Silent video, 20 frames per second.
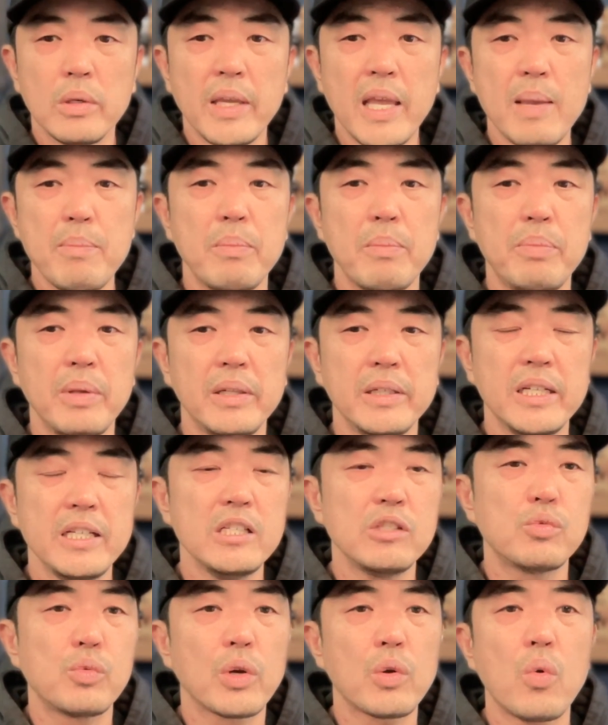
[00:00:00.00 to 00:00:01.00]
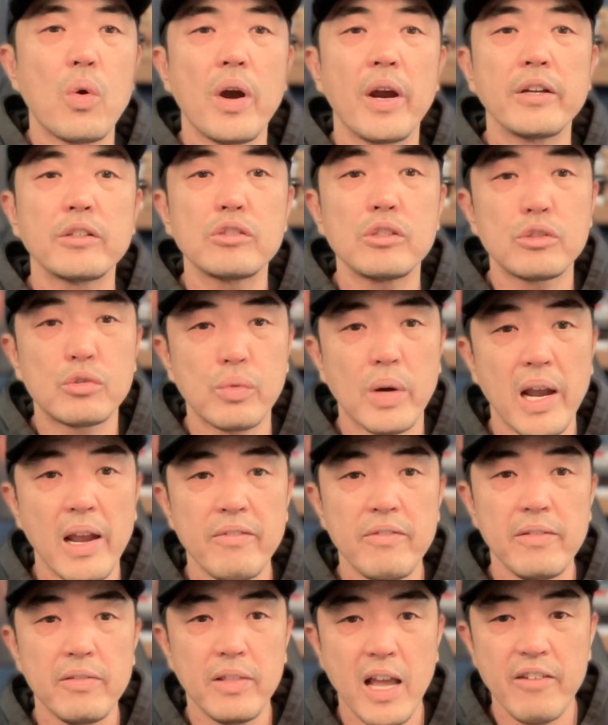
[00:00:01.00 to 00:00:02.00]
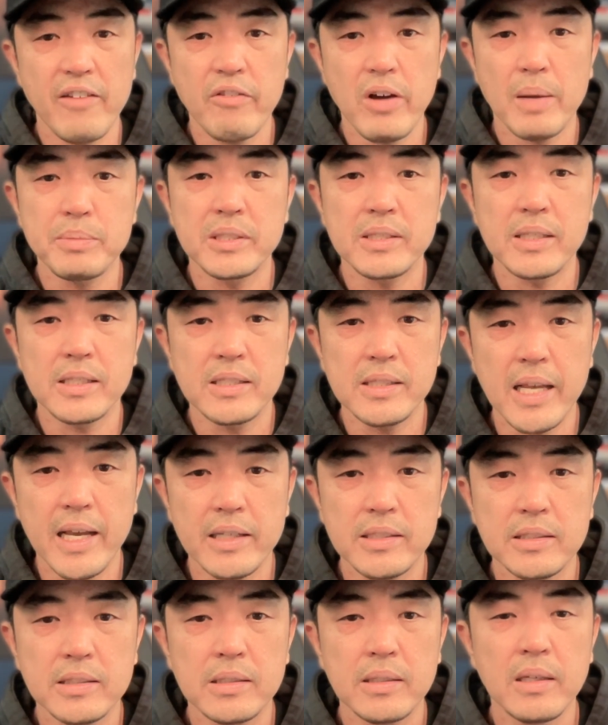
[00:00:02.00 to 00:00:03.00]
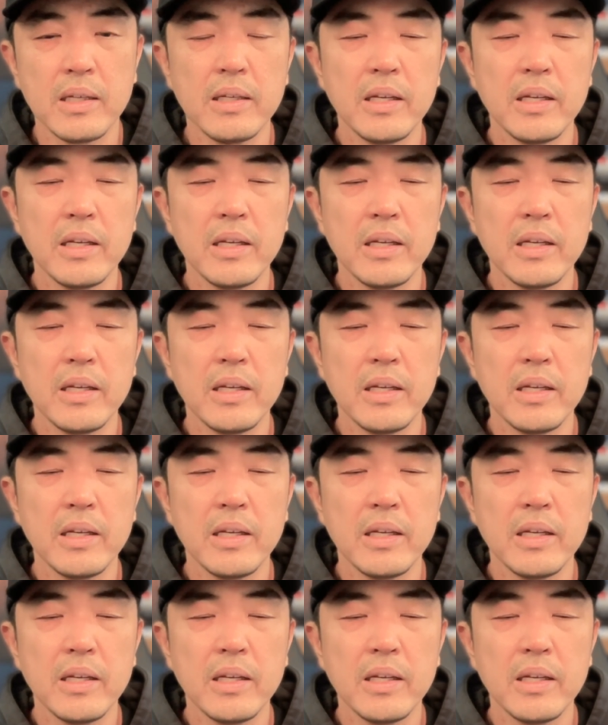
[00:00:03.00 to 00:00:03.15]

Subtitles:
capabilities required to drive LiveOps success.